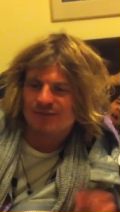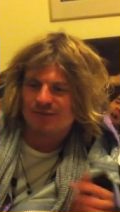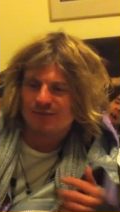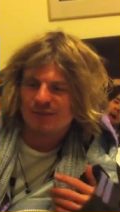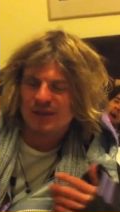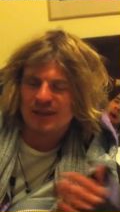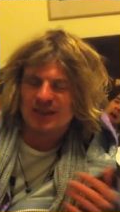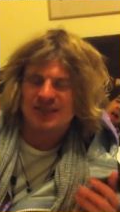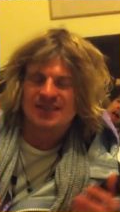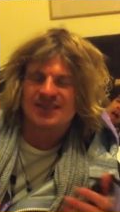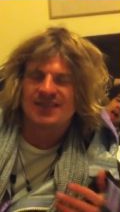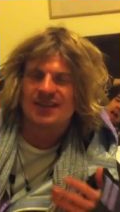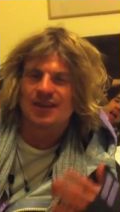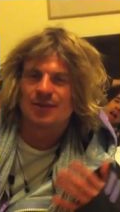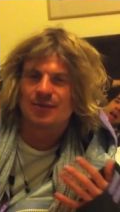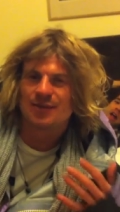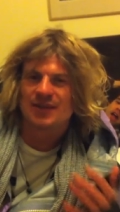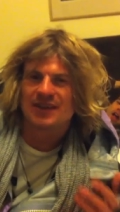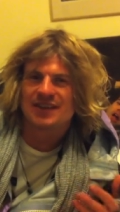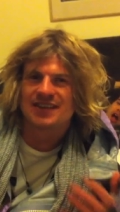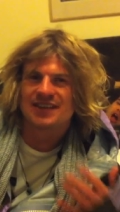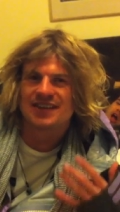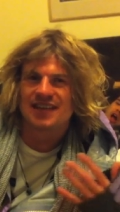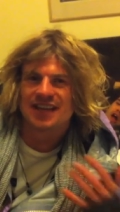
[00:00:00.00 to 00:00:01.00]
builds up
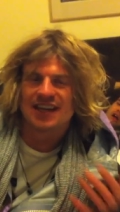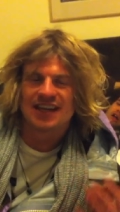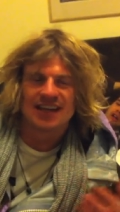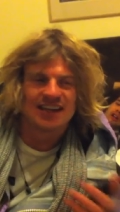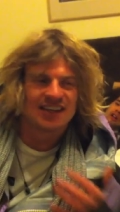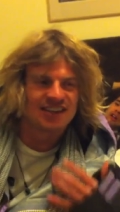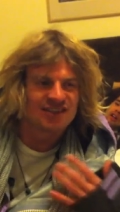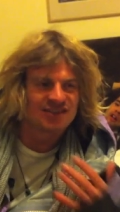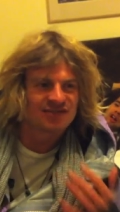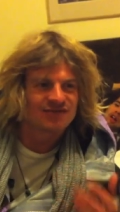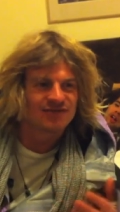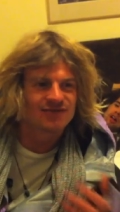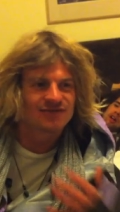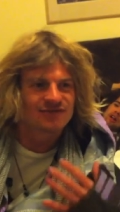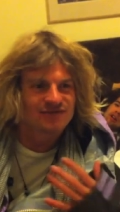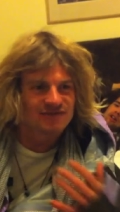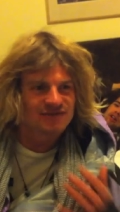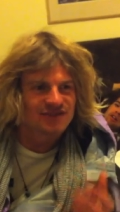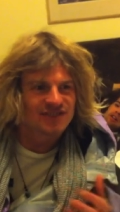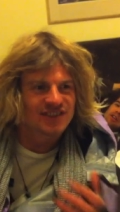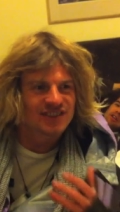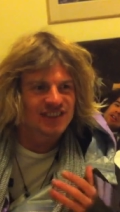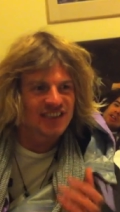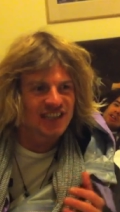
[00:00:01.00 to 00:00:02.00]
this like
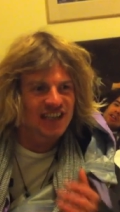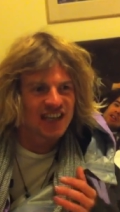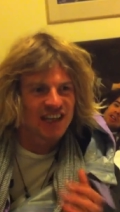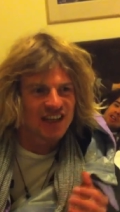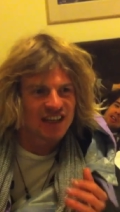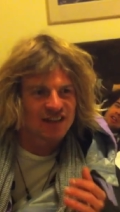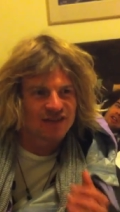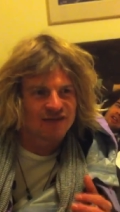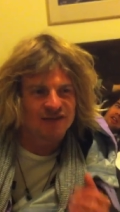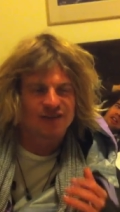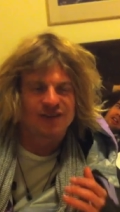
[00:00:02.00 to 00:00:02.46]
kind of